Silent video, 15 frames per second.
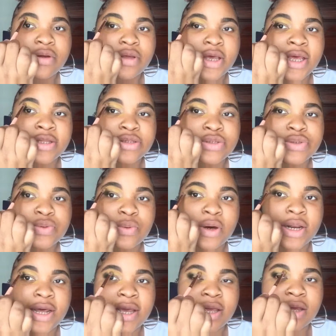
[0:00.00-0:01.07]
into a
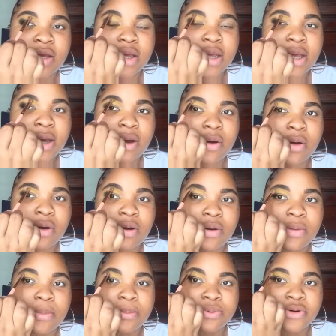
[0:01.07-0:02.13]
like
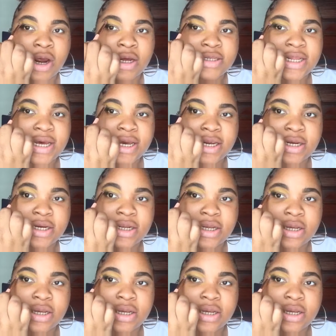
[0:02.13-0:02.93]
brow line.